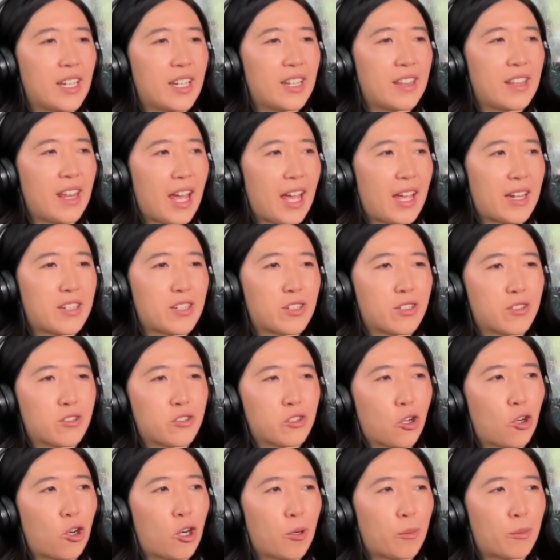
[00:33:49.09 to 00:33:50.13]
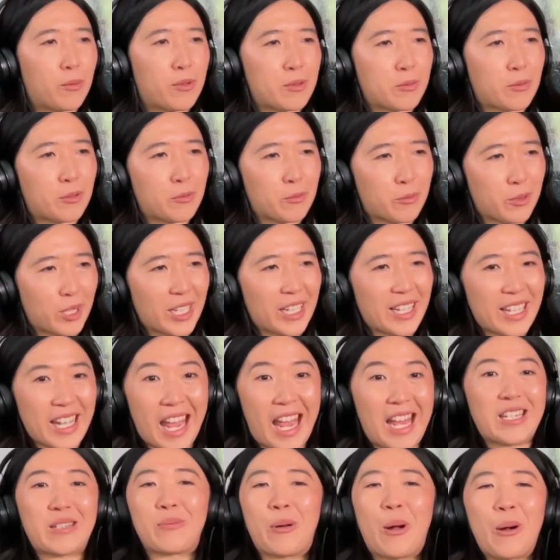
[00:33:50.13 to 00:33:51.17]
That job was what really
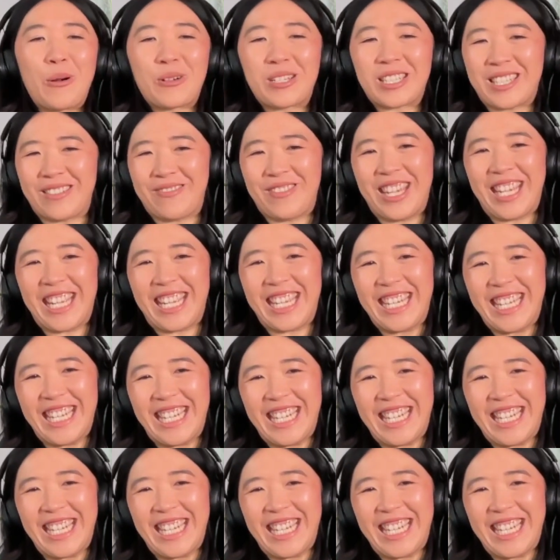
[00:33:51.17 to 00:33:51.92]
catapulted me